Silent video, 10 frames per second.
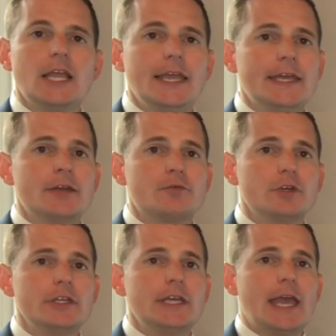And
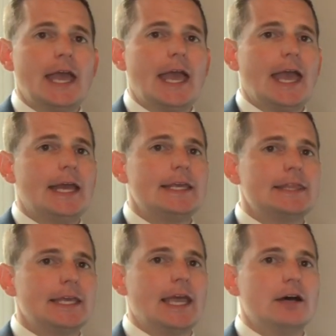really,
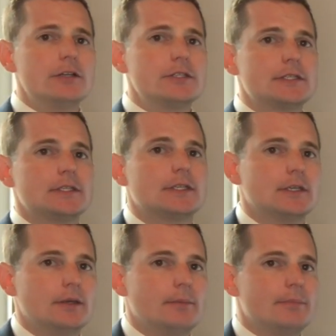anything else
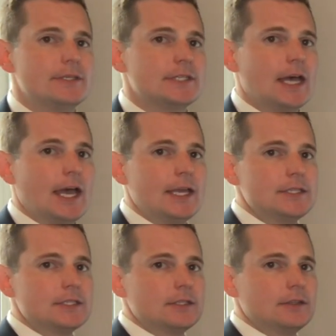
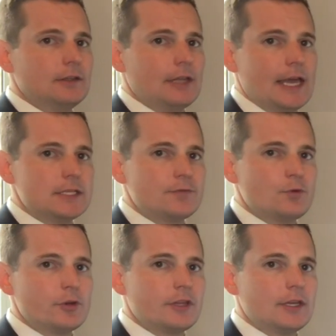besides the last
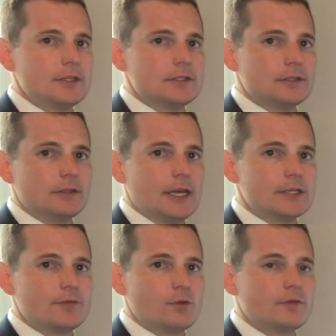four things, the
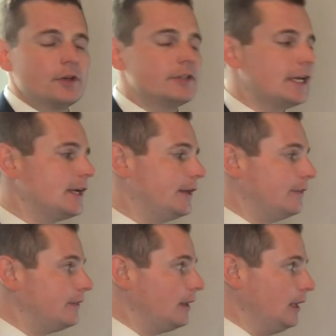last four real data
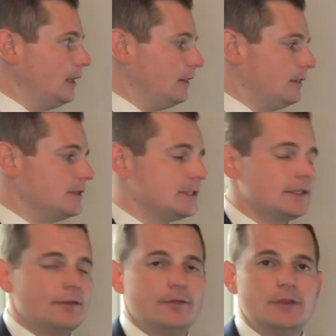and
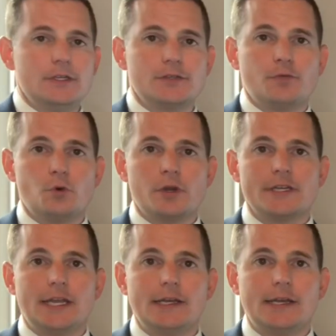these
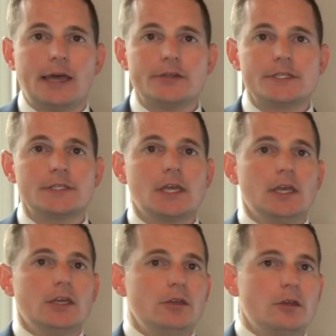four data analysis,
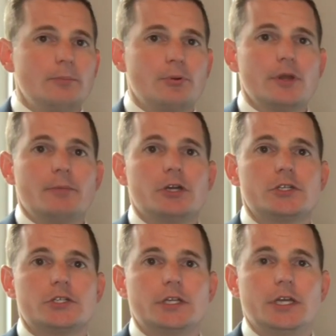you can pretty
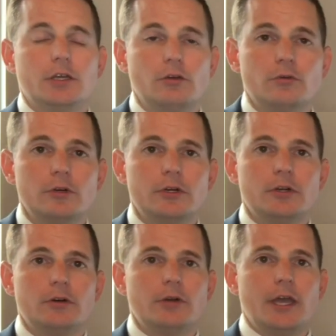much
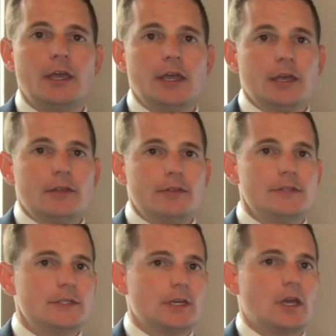ignore, okay?
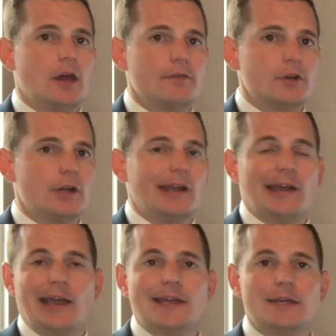This is going to cover
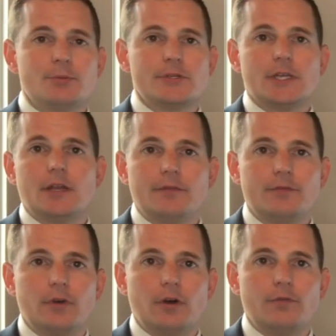90%
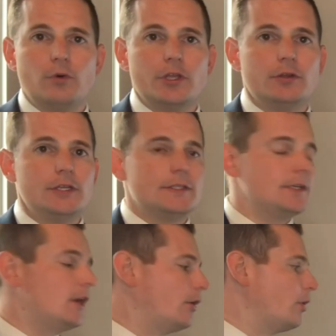of what you need to
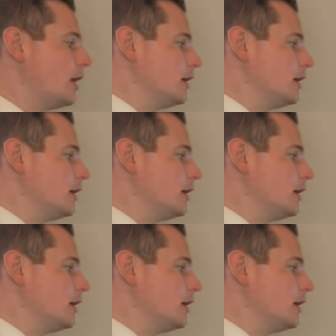know.